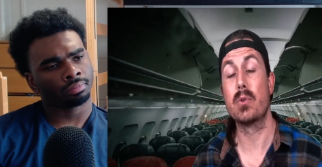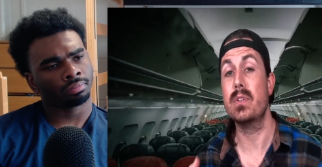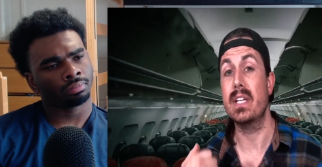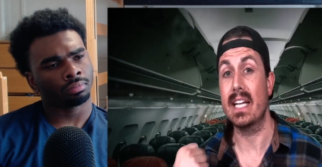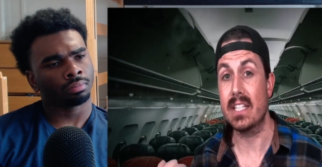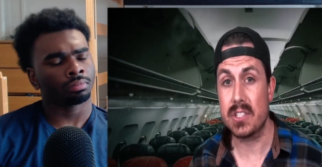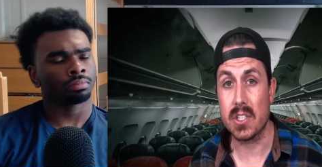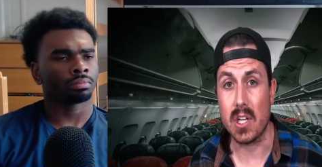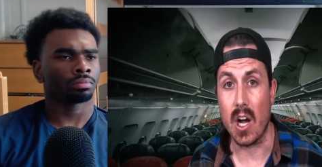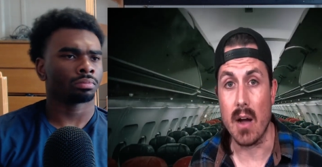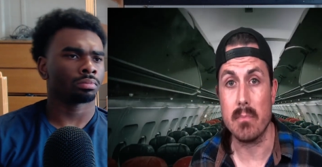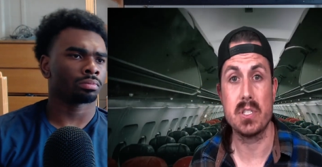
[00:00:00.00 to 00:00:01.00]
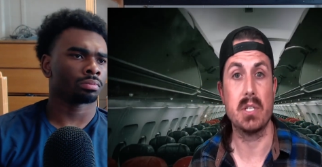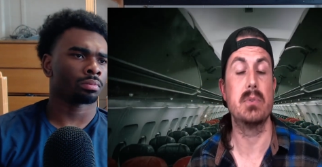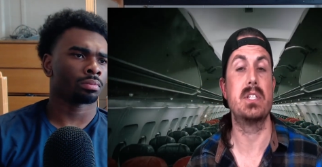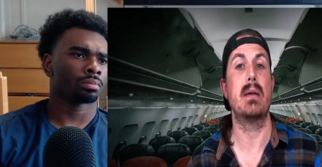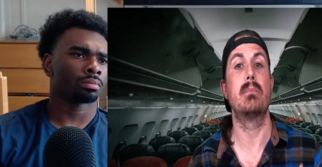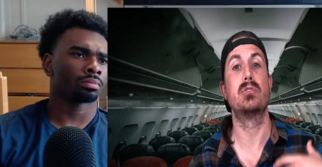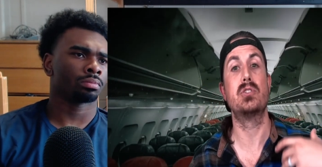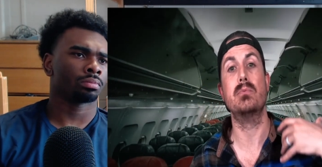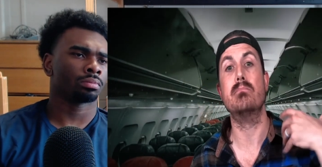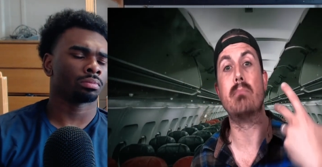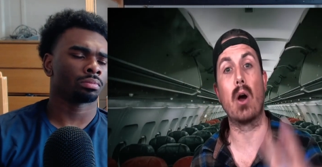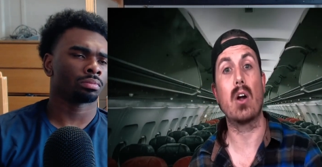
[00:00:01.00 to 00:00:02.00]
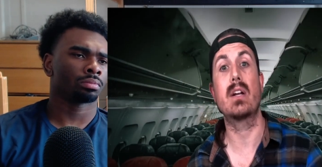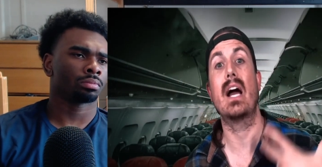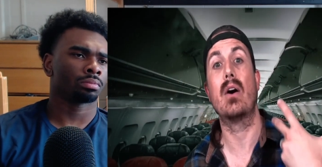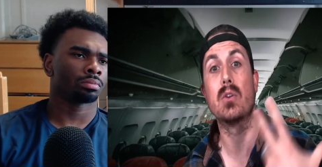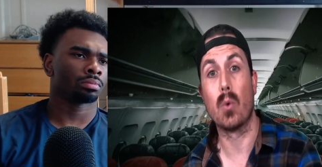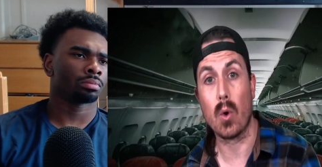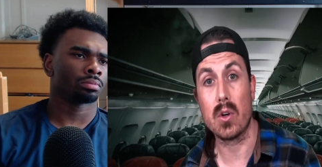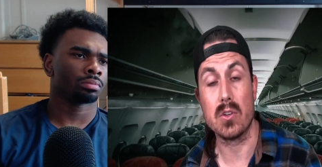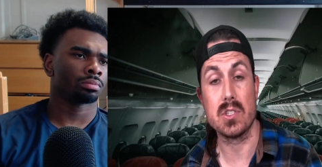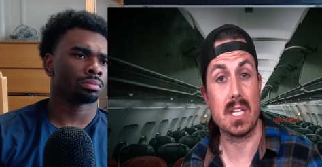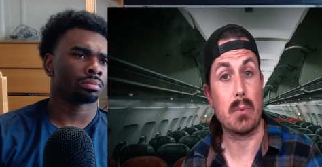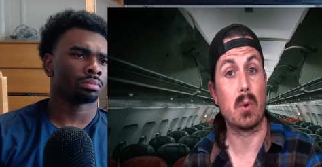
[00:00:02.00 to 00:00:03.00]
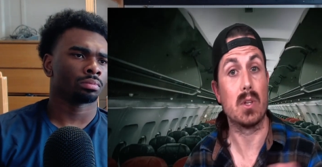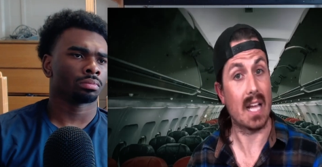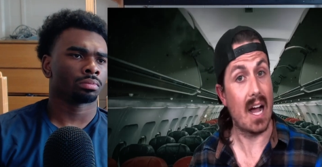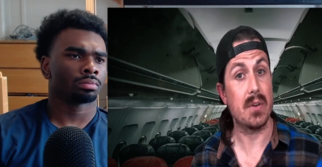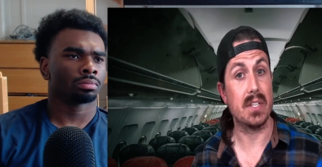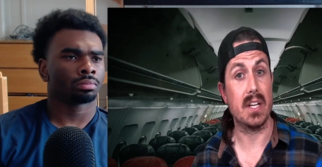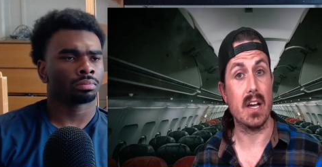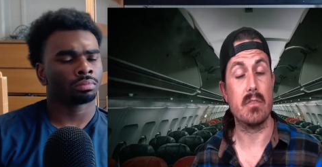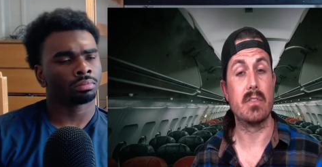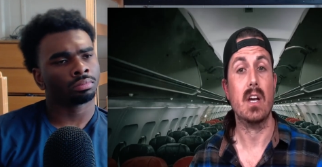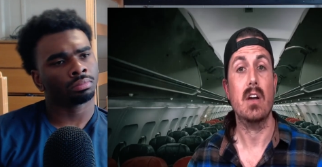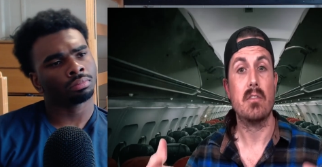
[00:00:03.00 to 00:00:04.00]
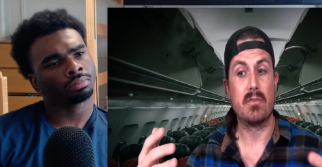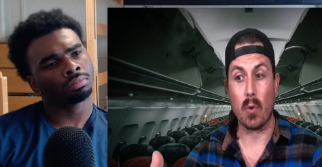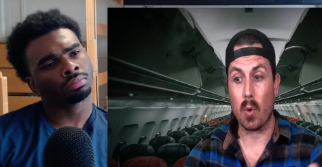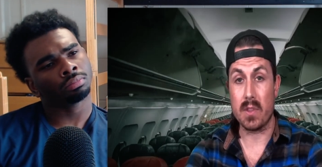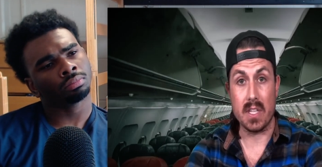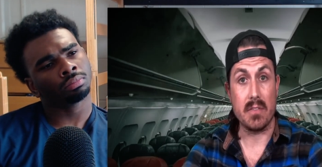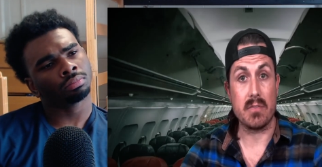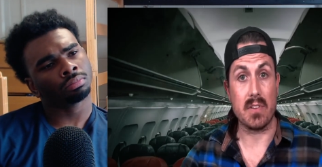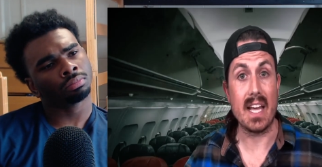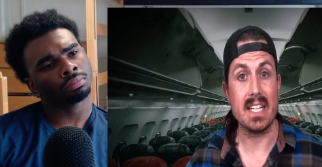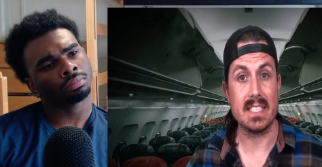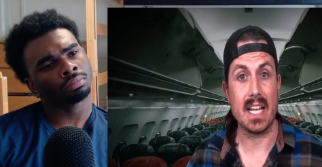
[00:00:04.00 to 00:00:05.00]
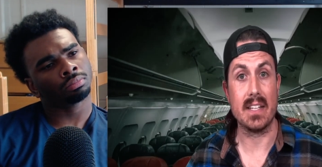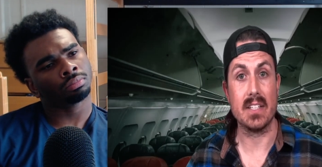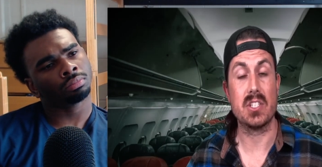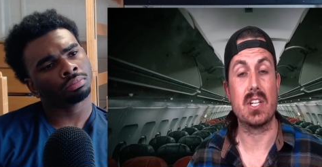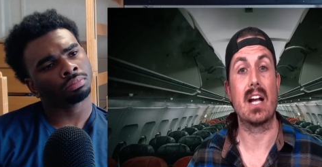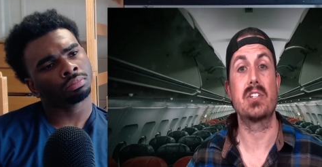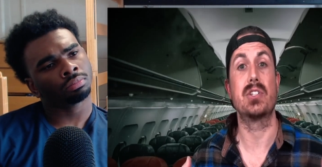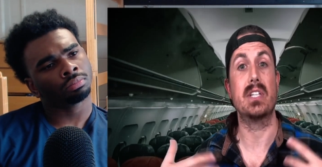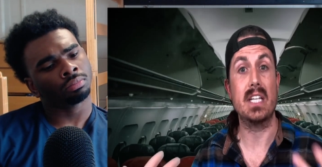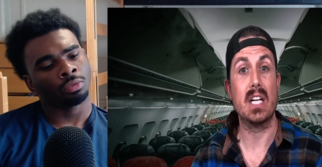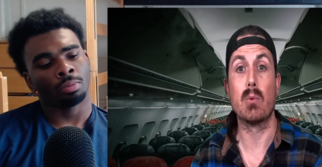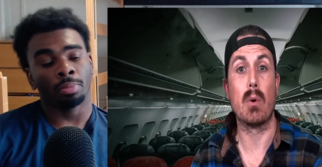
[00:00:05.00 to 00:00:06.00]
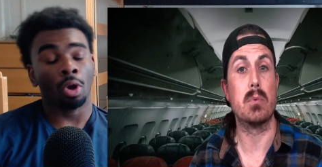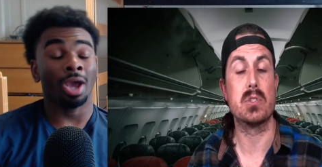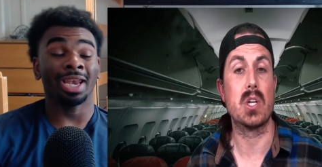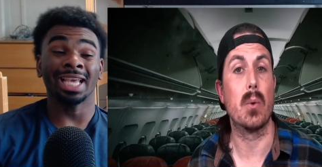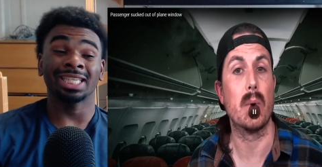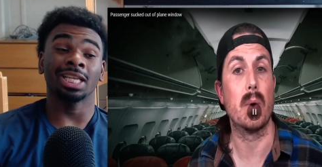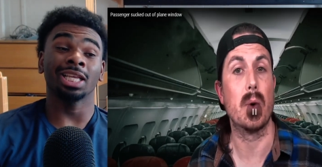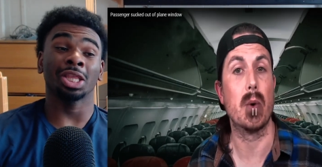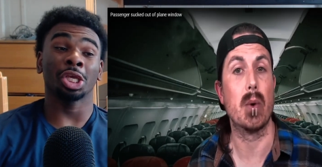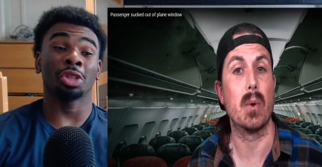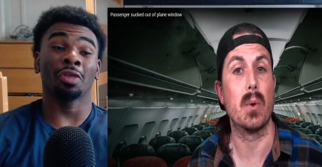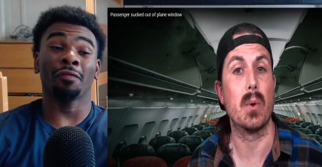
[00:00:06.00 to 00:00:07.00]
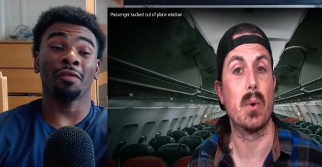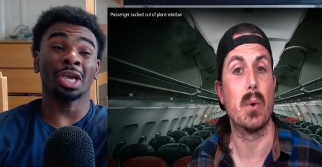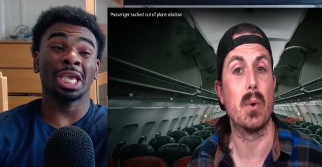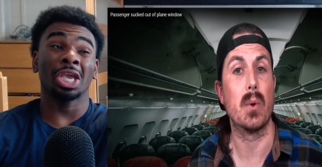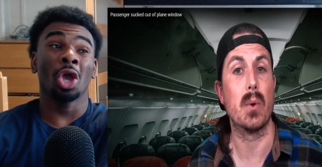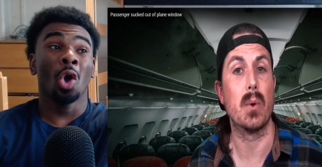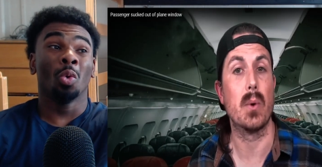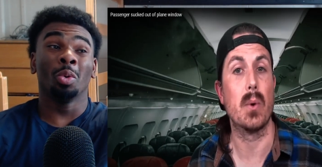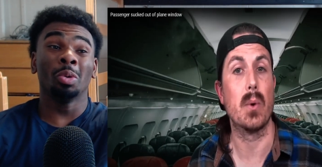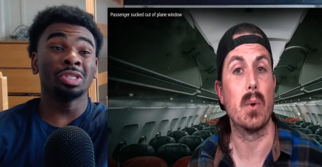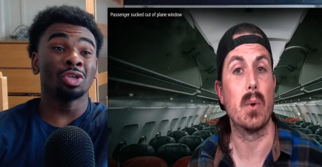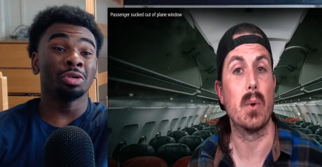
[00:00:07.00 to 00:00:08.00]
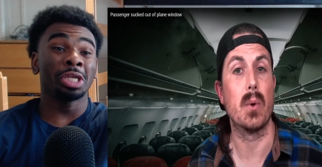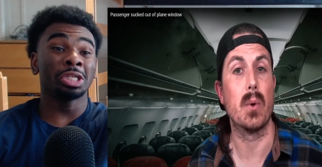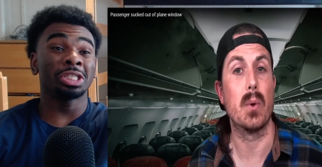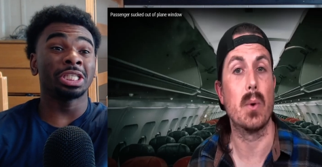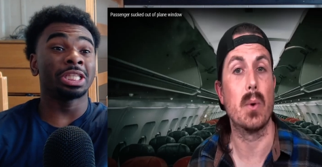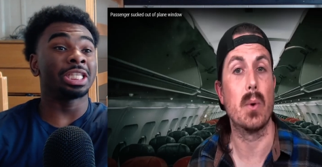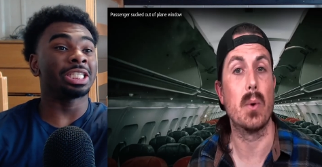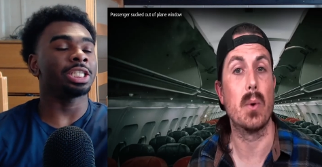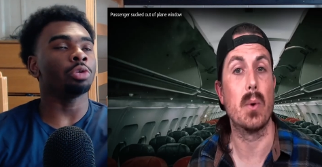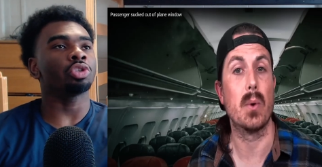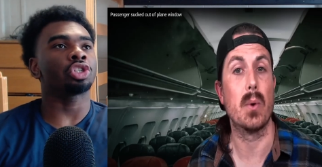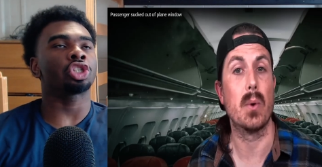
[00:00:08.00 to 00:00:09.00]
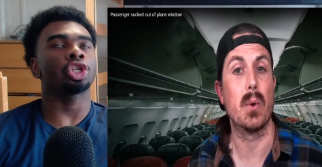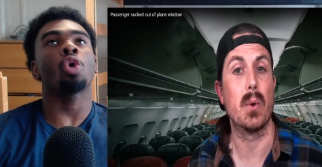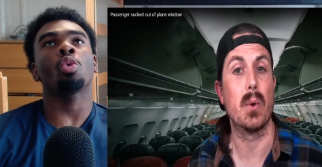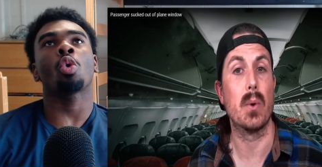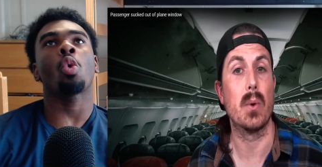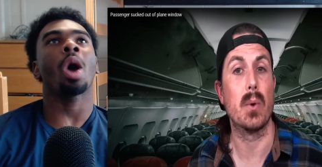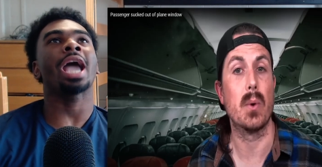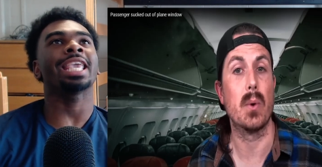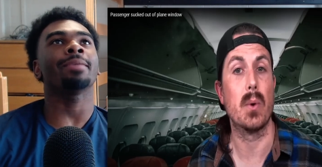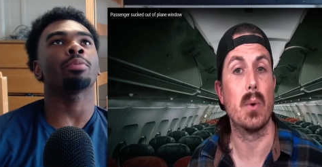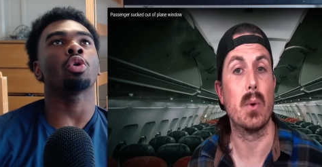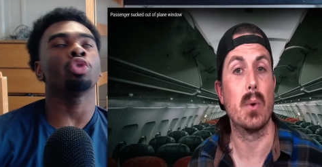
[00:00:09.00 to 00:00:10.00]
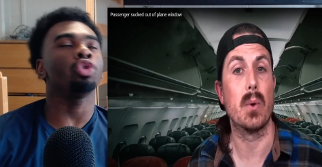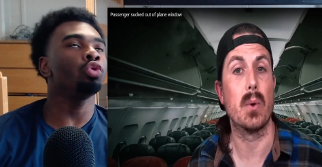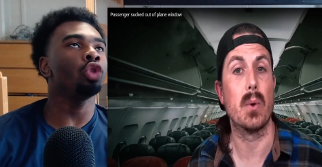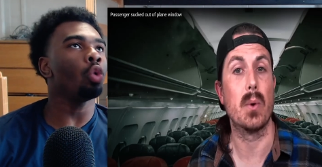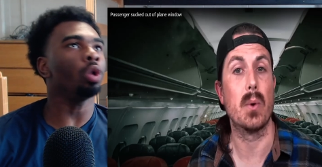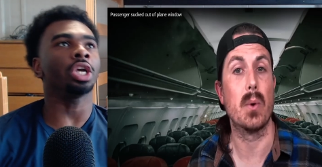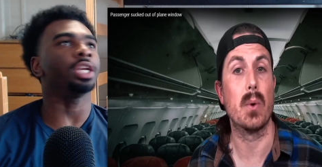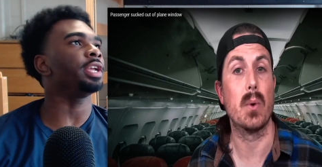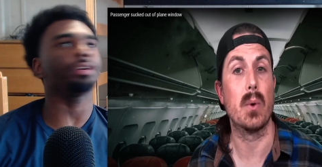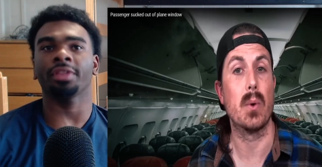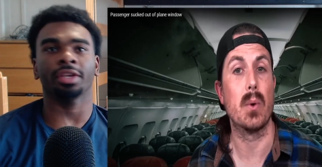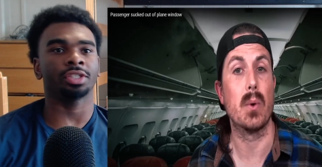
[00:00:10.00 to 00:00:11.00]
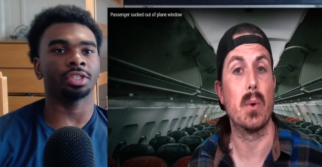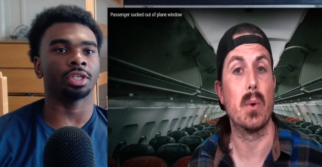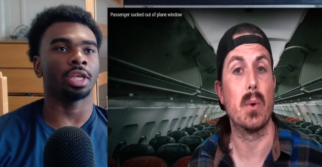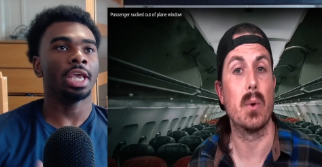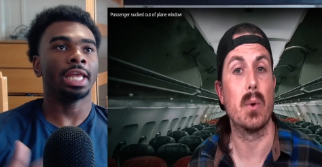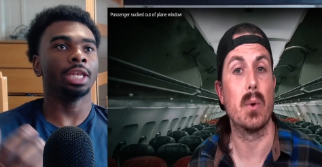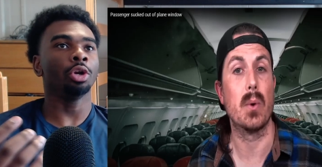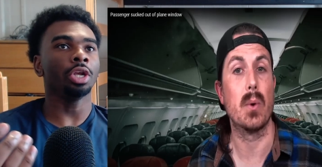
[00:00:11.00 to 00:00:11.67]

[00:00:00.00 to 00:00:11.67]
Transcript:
Speaker 1: through the intercom, she was able to bark out orders that were loud enough for the flight attendants to actually
Speaker 2: hear. Bro, and that's another thing. The fucking, when we was on Delta, the shit was so quiet, bro. No one could hear that shit. Literally,